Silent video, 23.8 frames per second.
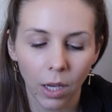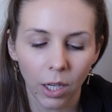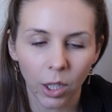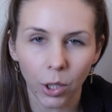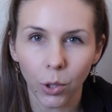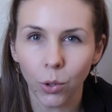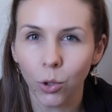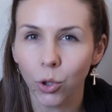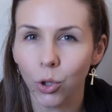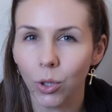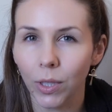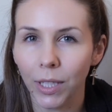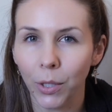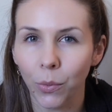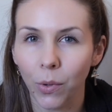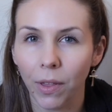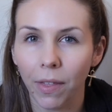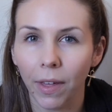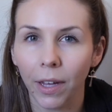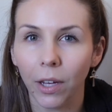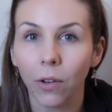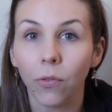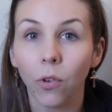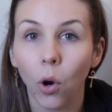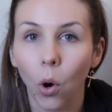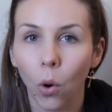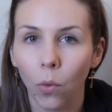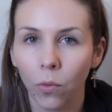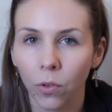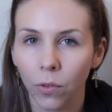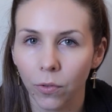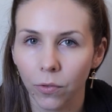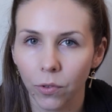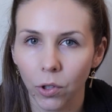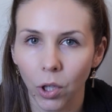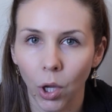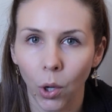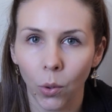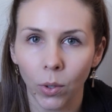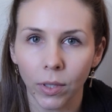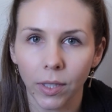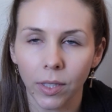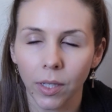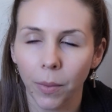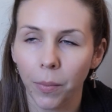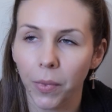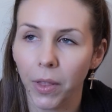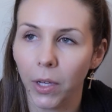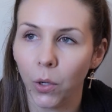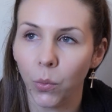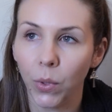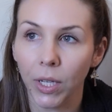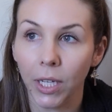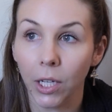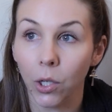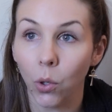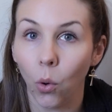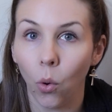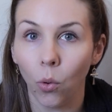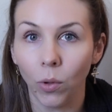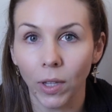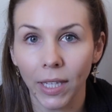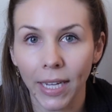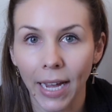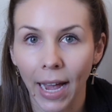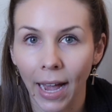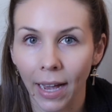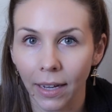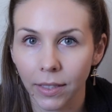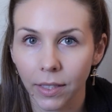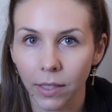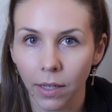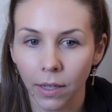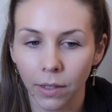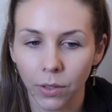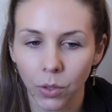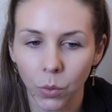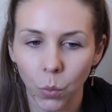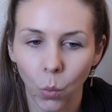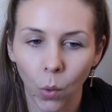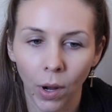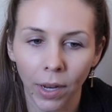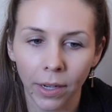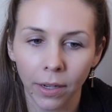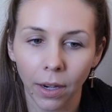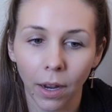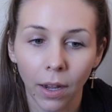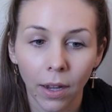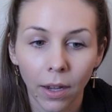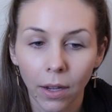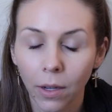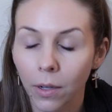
Usually we think of overflow as something we can only access when